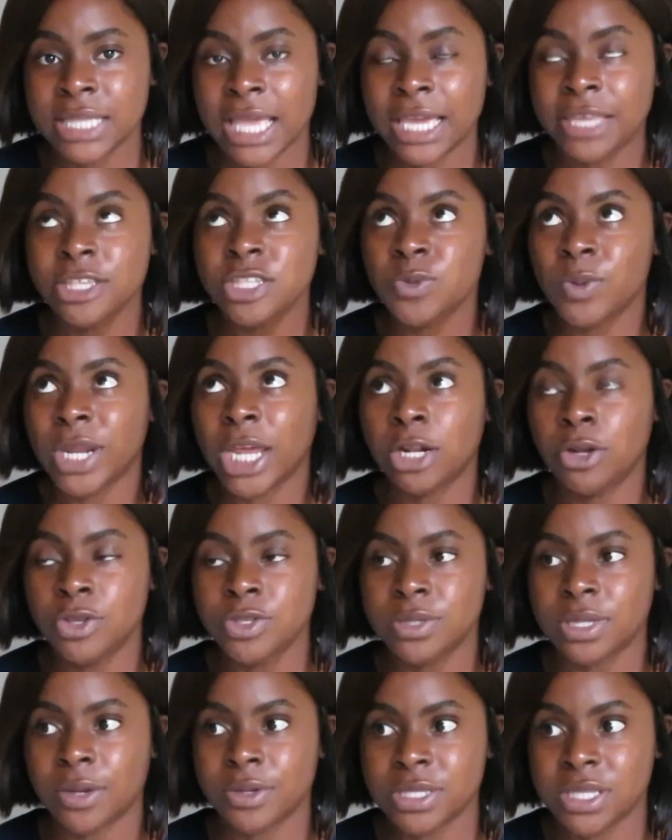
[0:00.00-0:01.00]
like this is what I
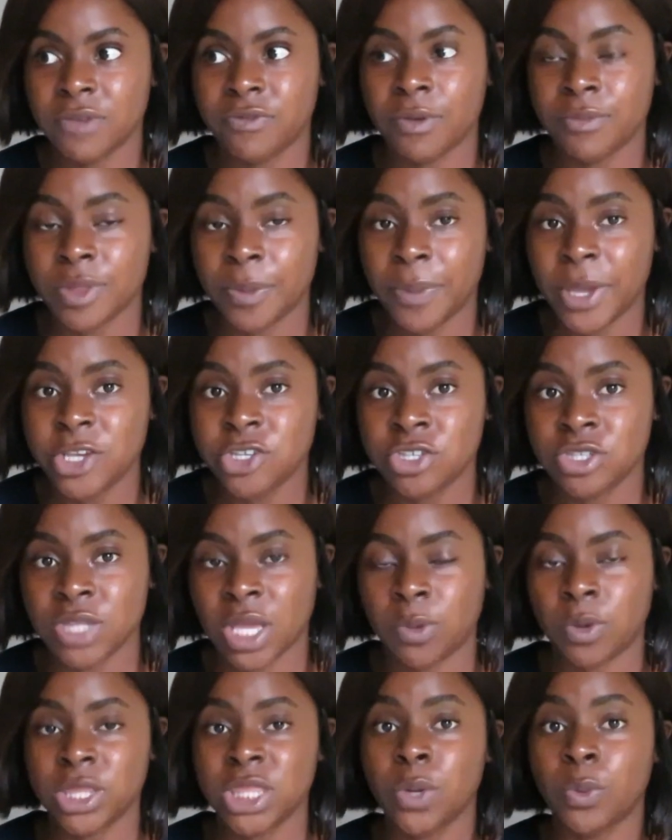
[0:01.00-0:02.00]
learned now from the patients,
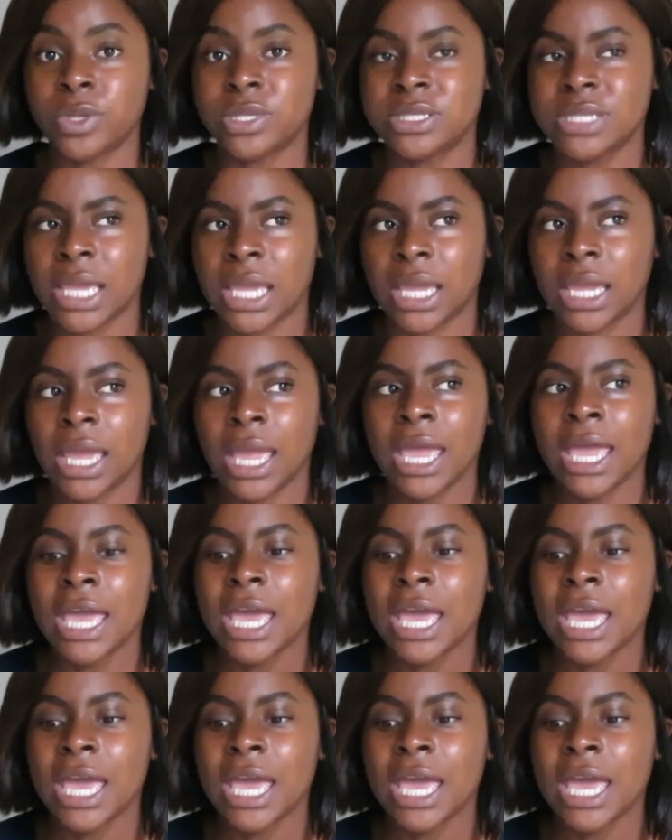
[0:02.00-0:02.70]
like what they would say.